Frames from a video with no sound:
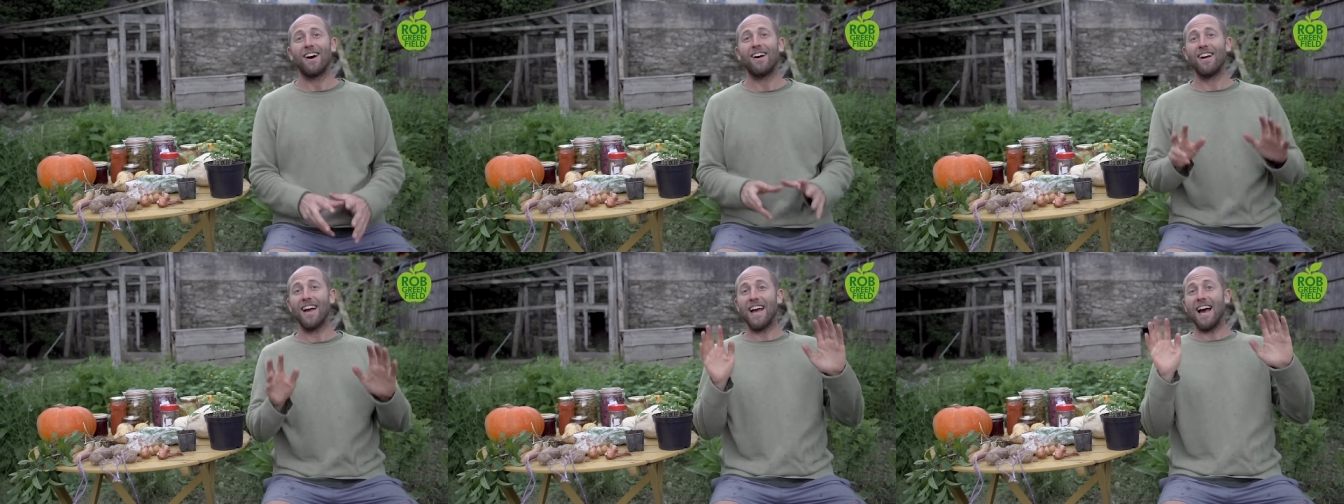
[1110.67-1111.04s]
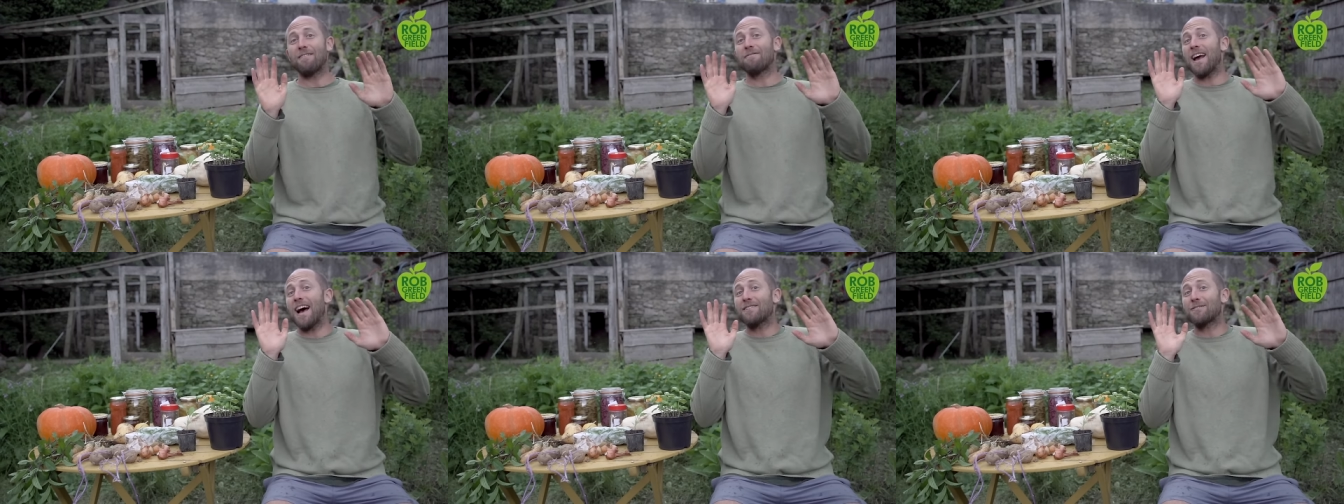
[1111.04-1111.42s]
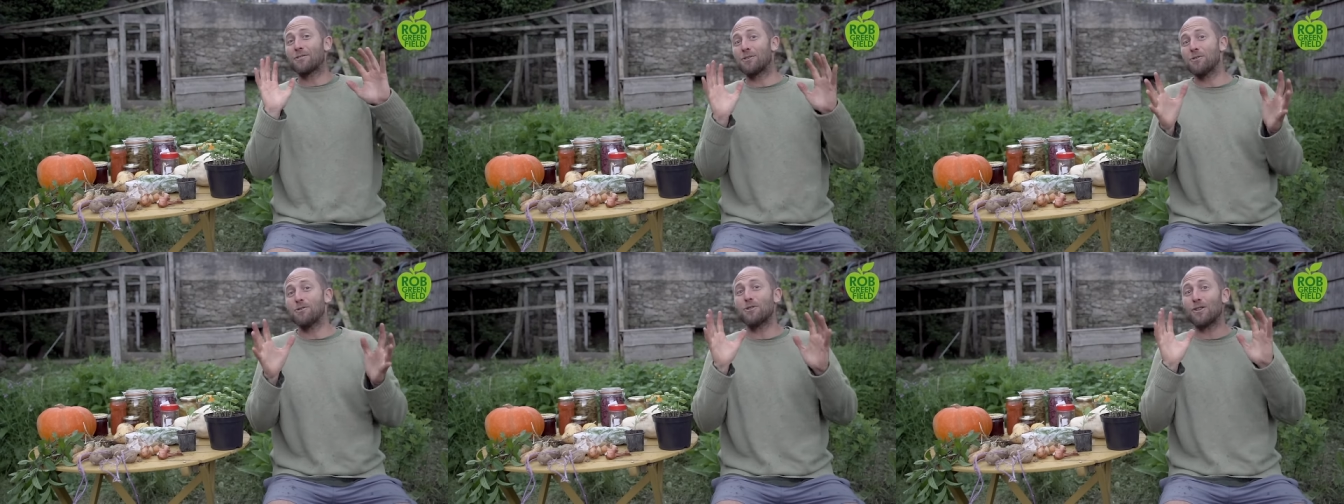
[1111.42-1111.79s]
All right, I've got
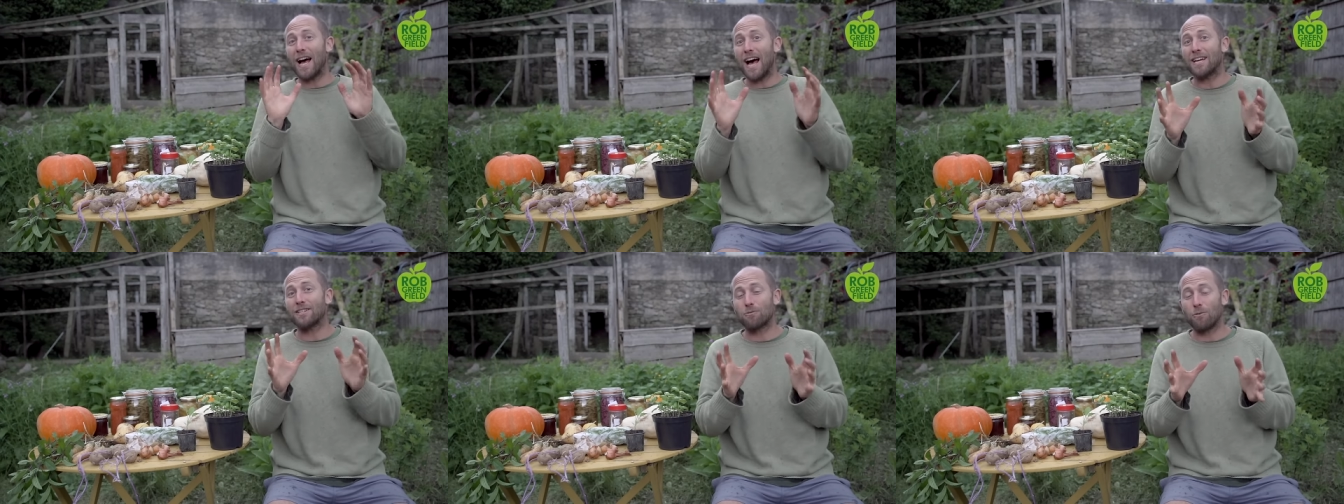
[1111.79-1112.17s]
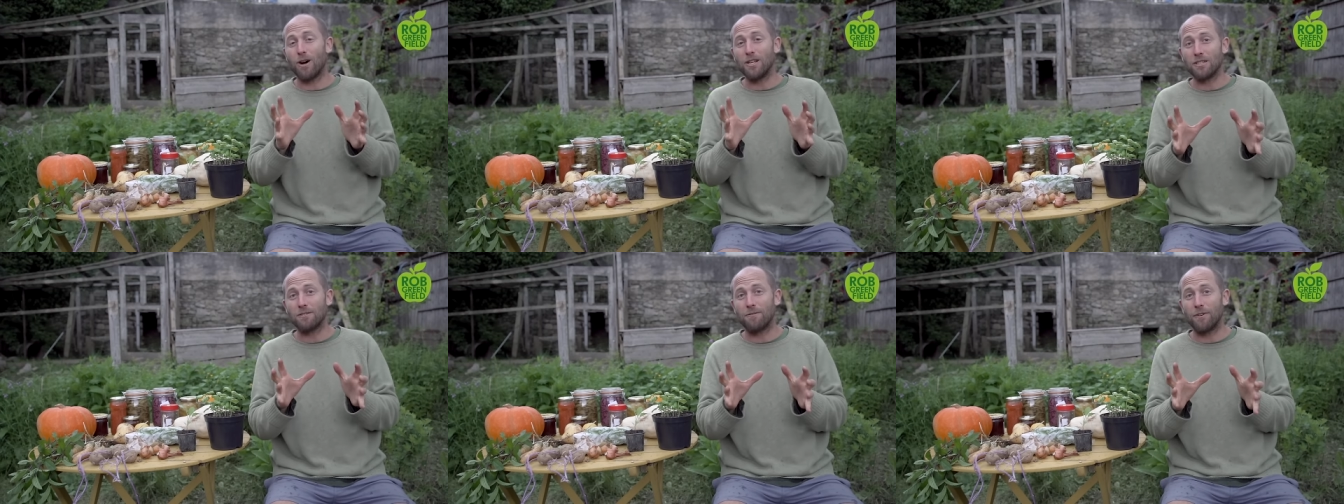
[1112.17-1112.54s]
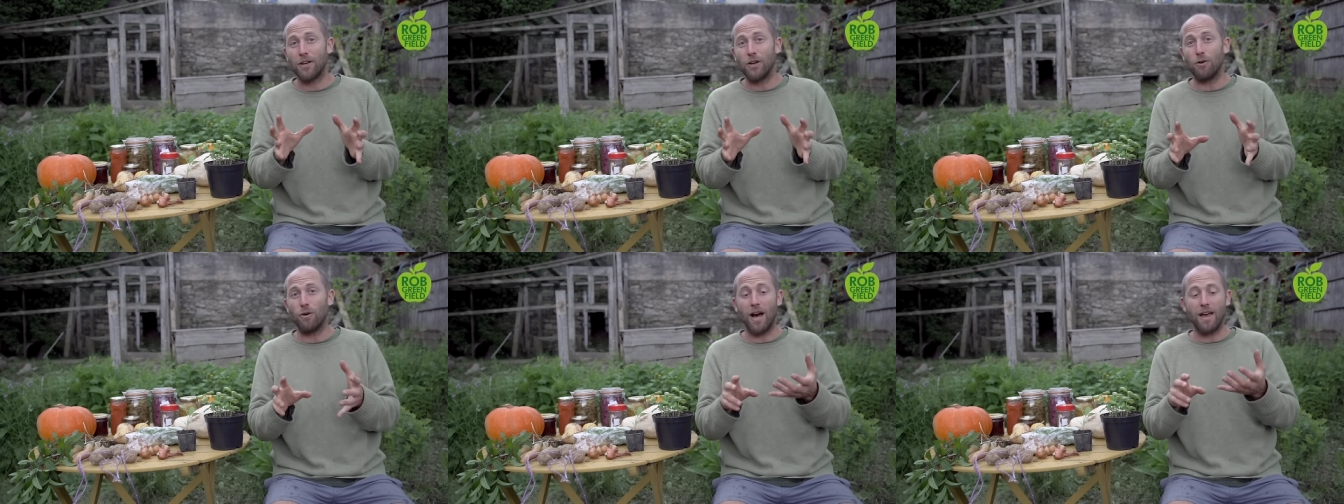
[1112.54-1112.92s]
two last ones for
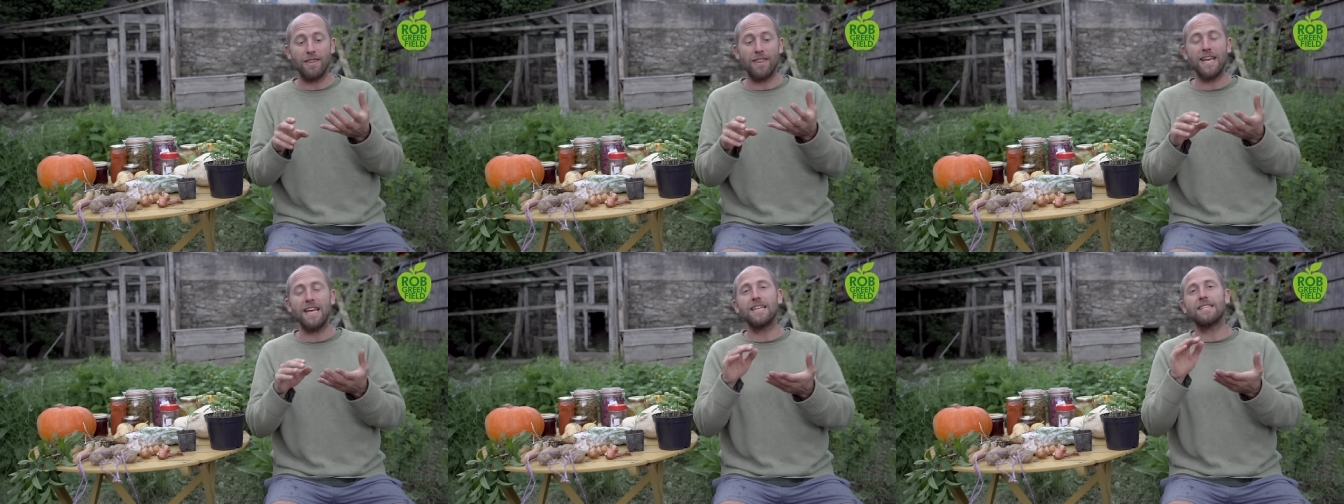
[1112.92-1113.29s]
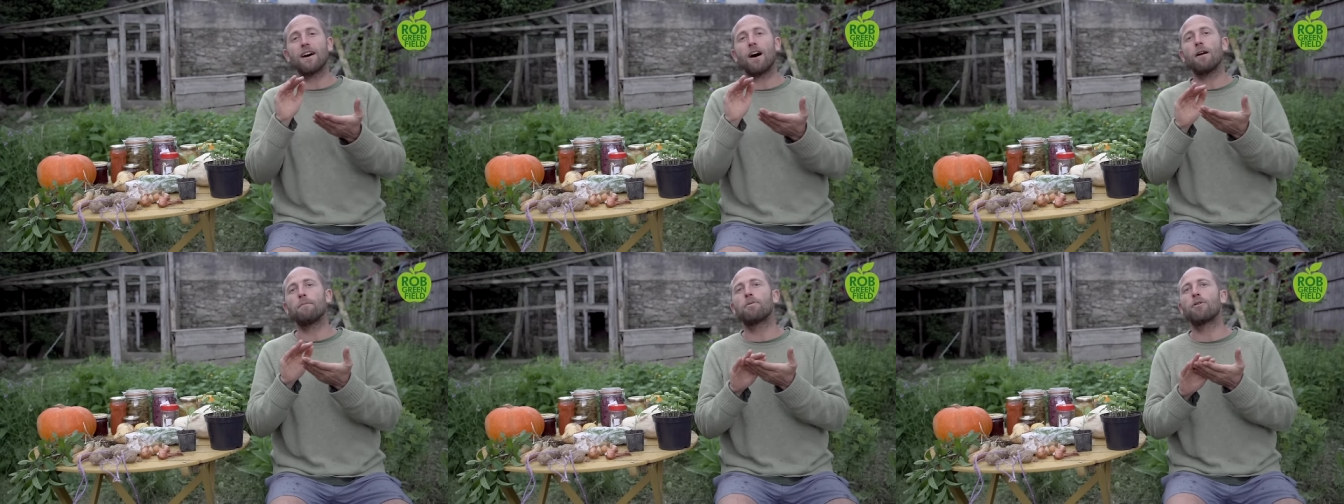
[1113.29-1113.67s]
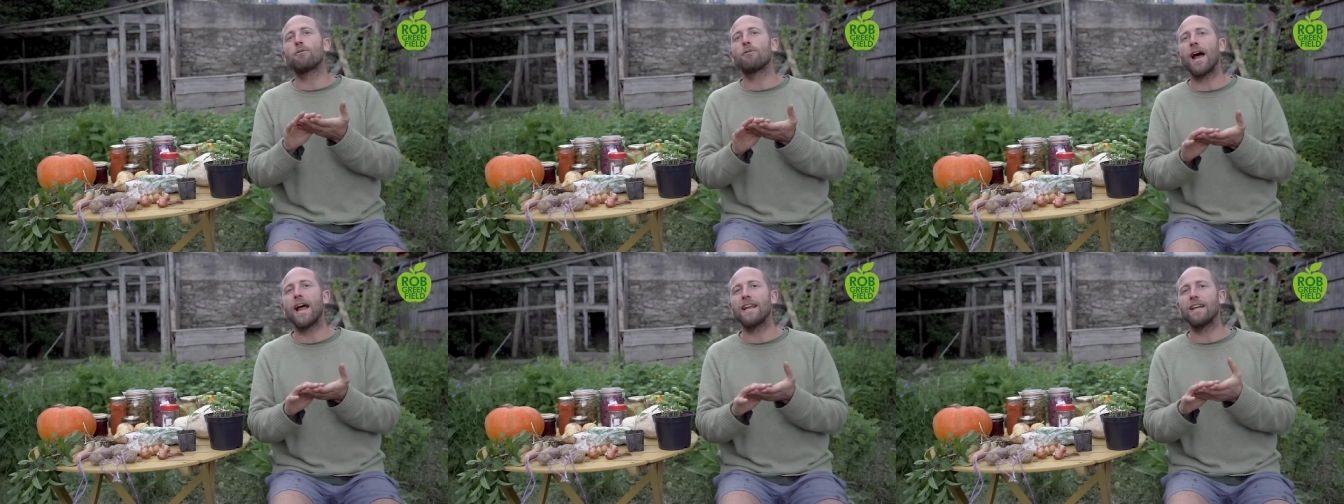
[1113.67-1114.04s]
you, and these are
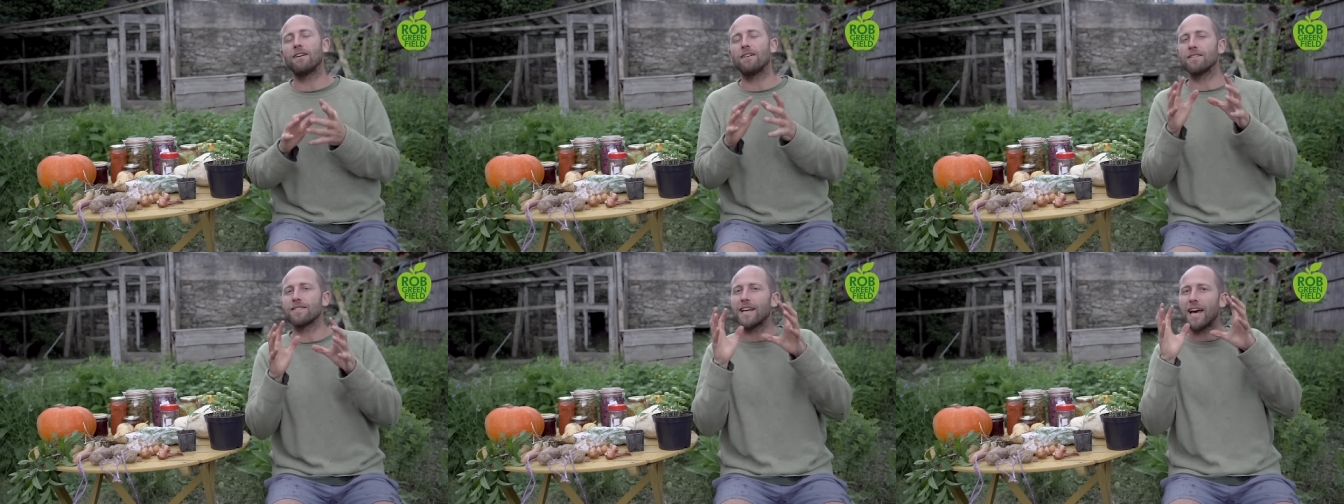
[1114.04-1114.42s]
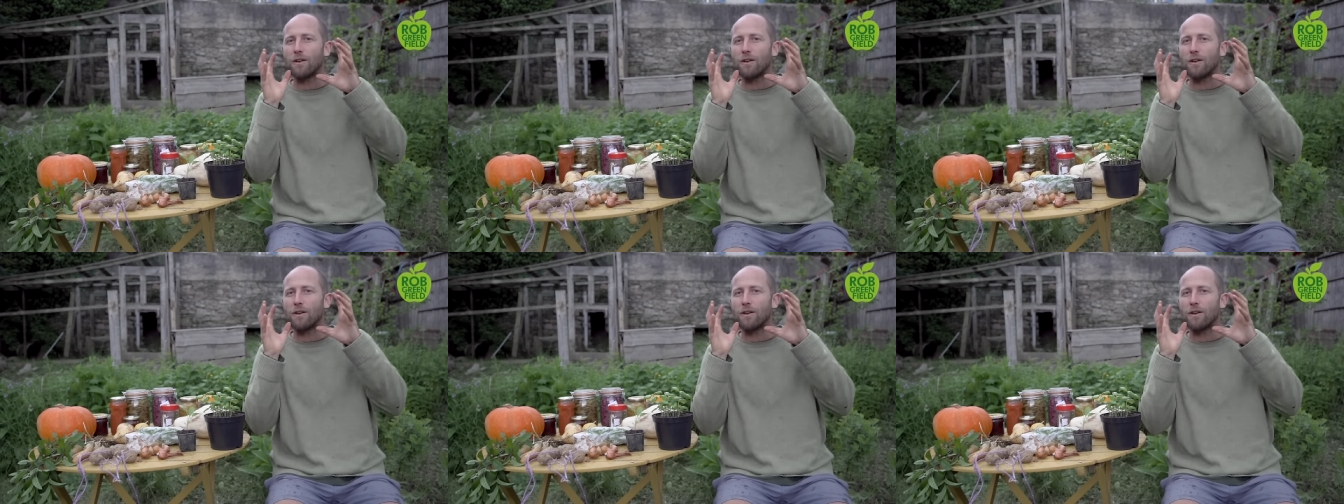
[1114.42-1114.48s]
perennials.